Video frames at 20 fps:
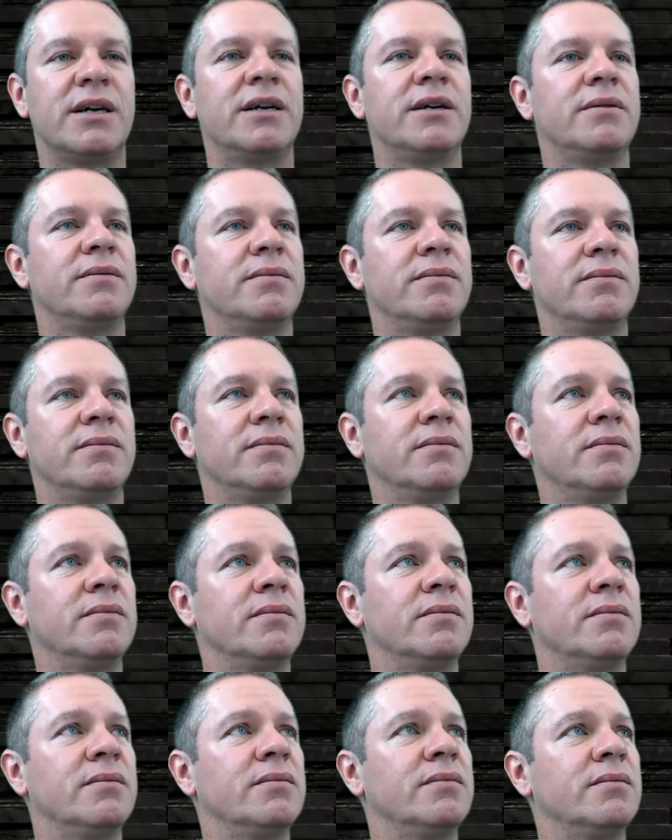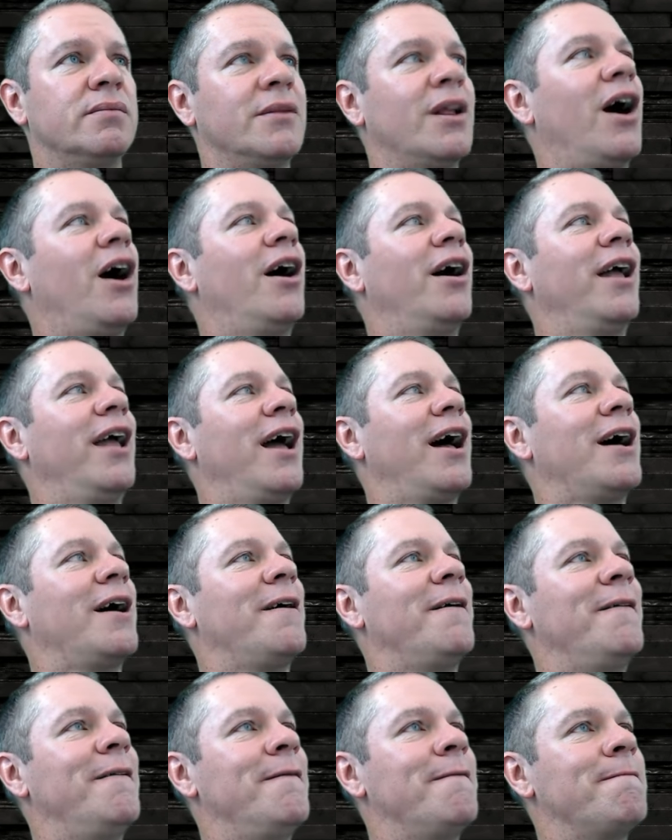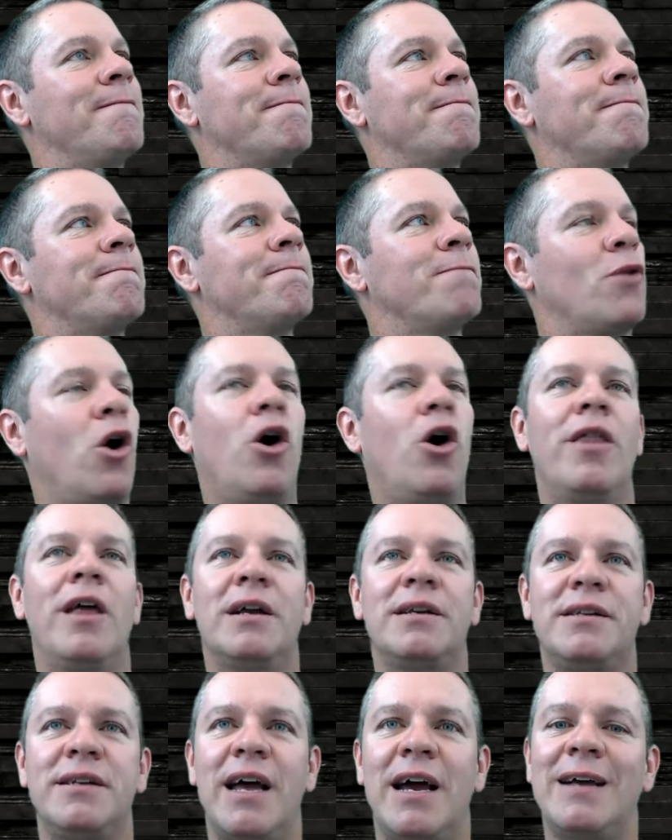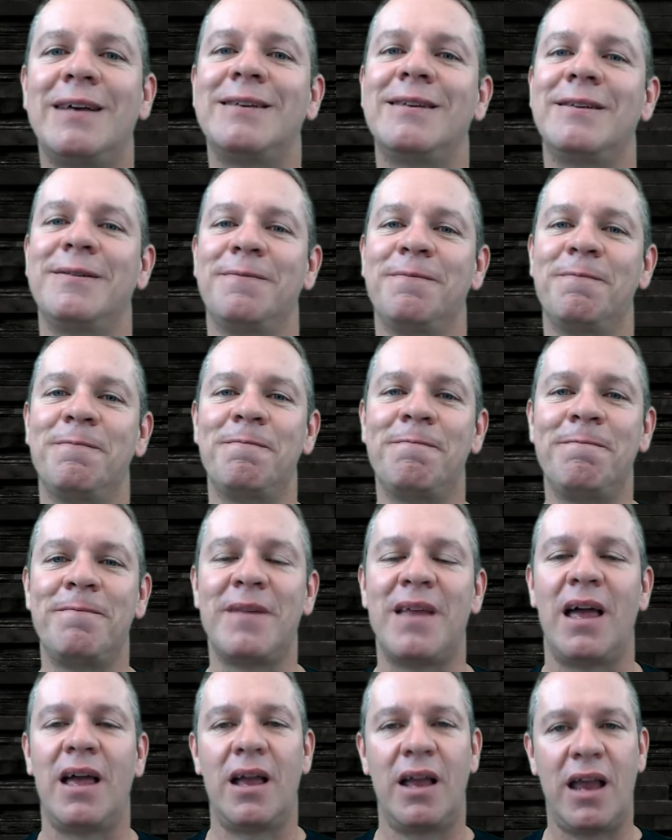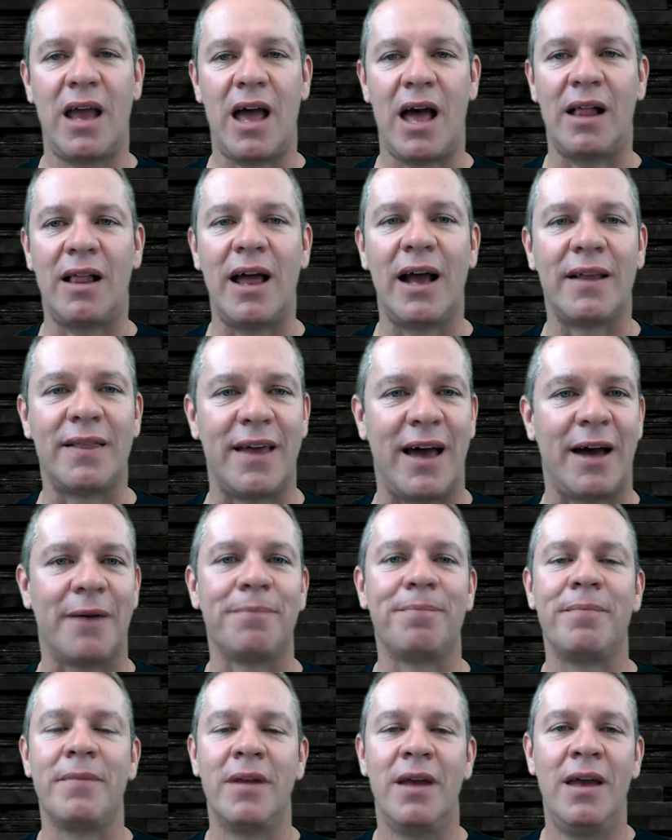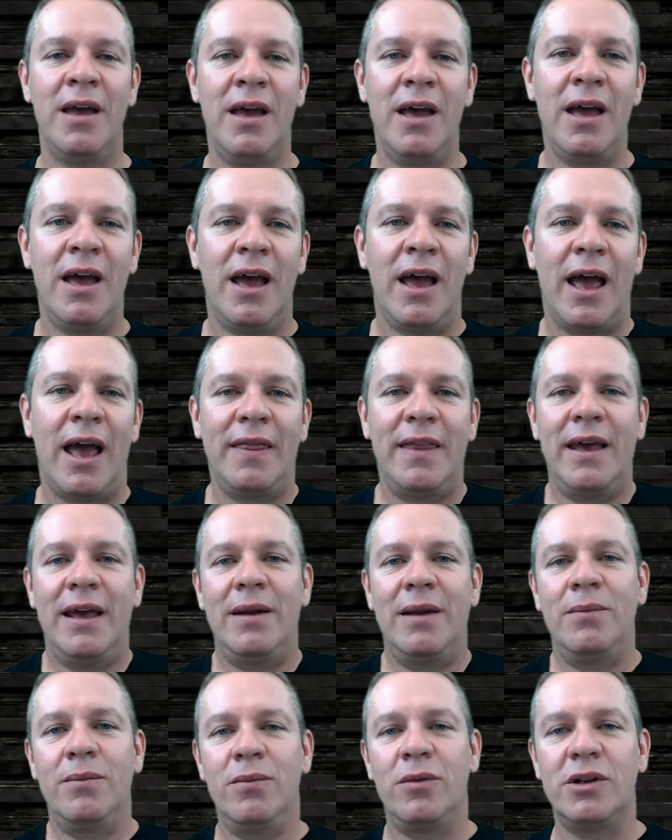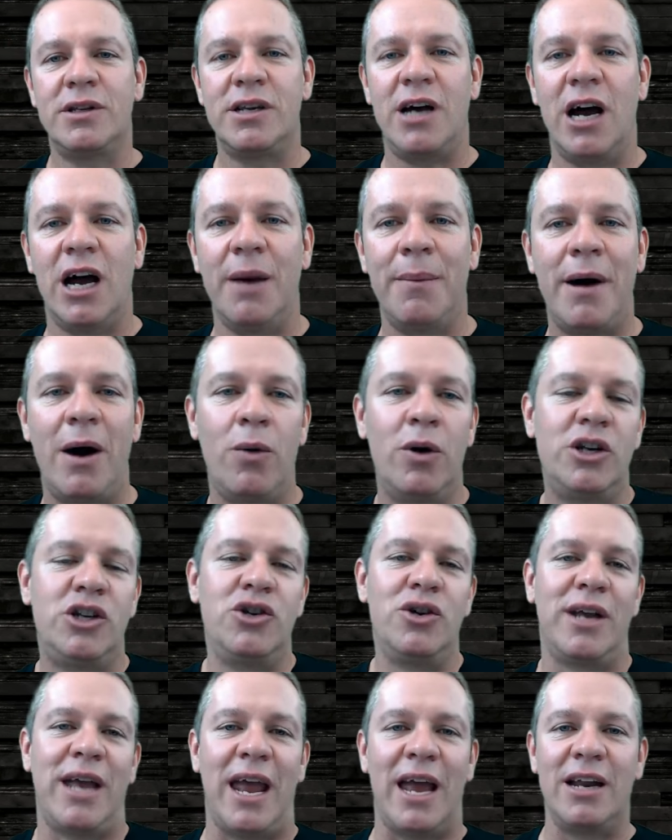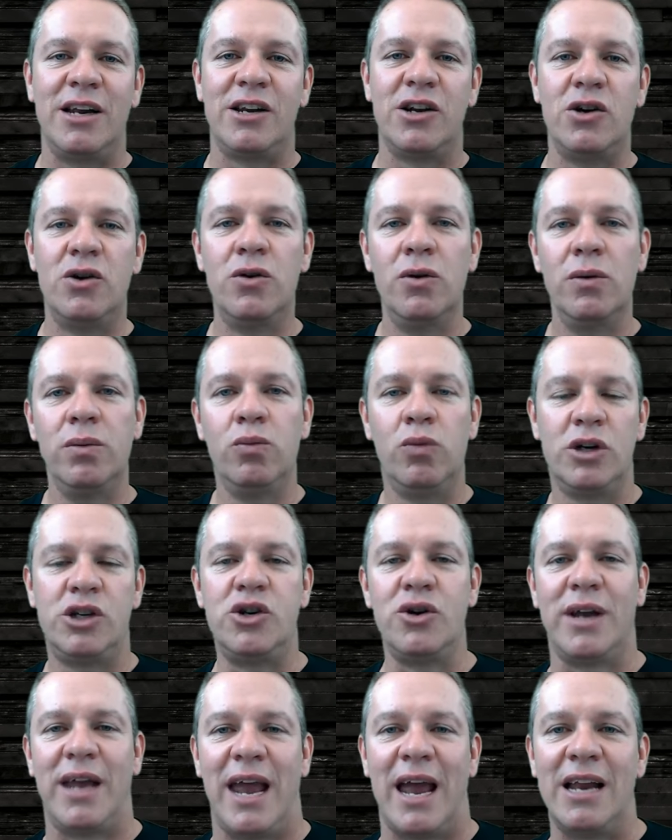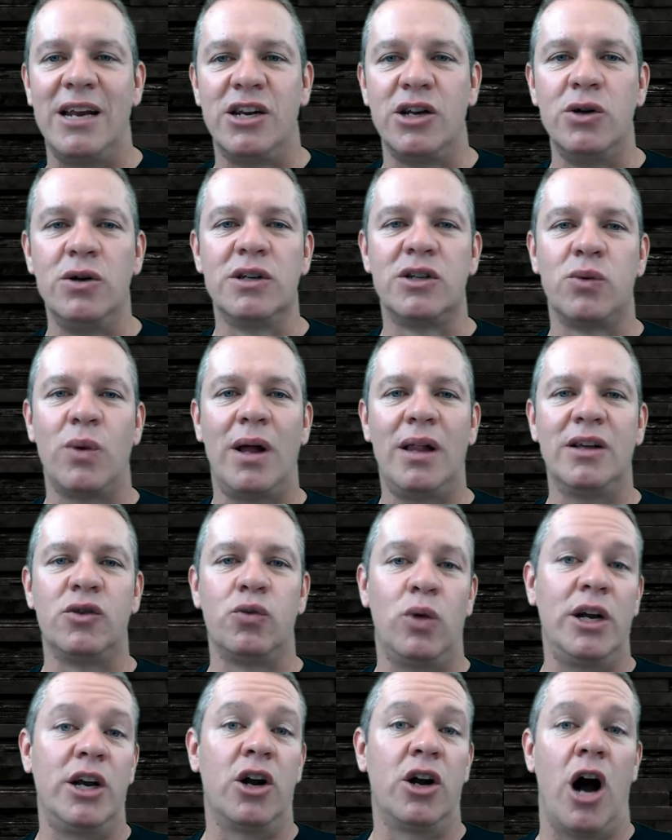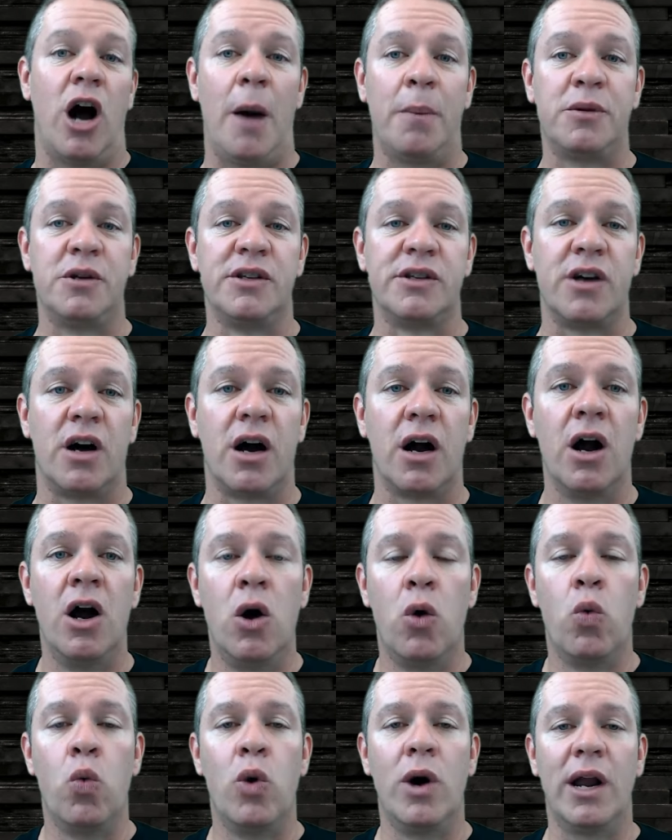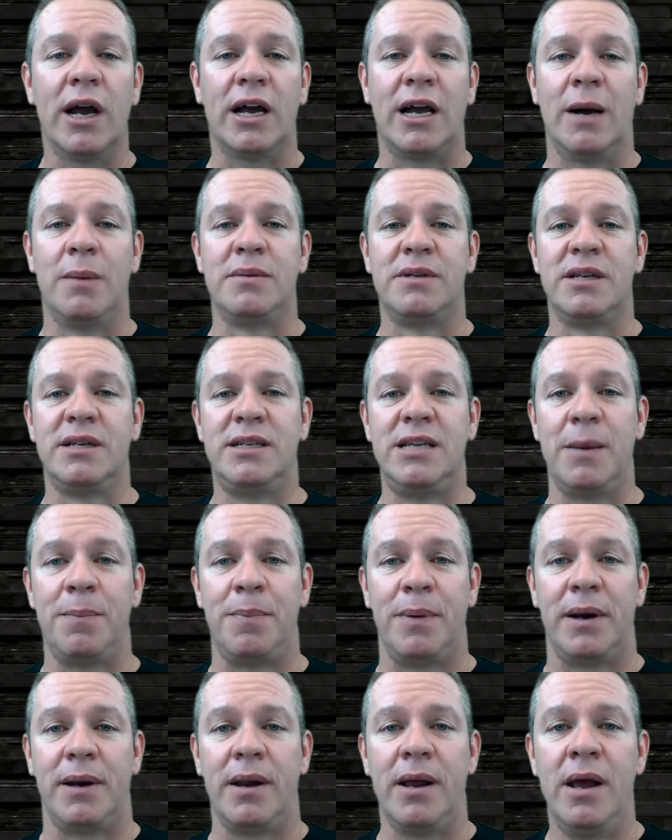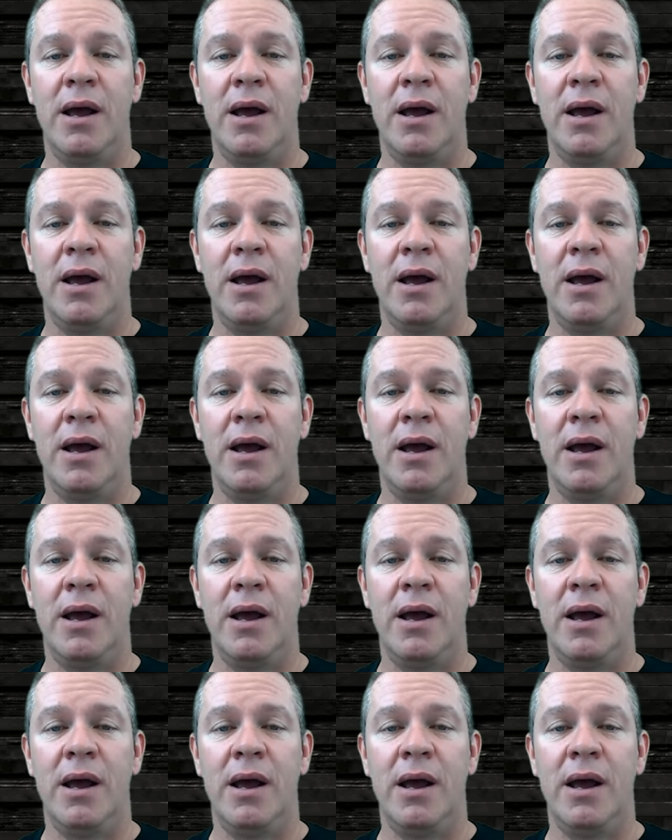Oh, yeah. Oh, that's nice. Yeah, I like that. And then we'll talk about what you can do, what you can't do, as well as what your options are when it comes to tipping.